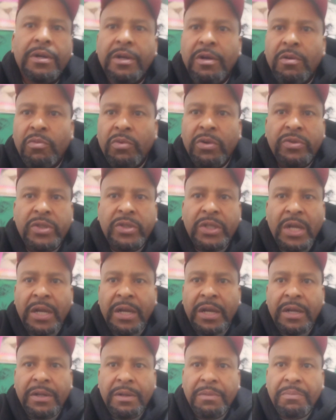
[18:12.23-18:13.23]
could
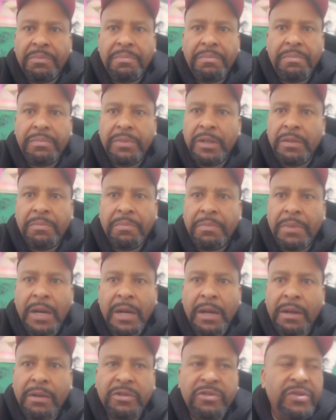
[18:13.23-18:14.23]
withstand them them
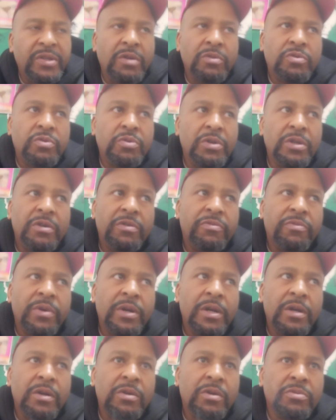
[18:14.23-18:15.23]
bombs for no twelve
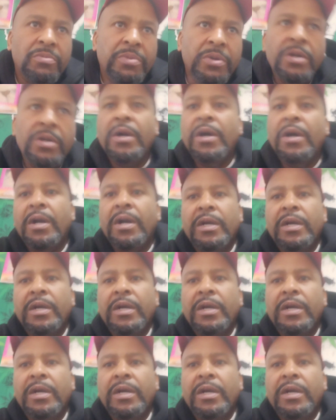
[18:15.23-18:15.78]
rounds, bro.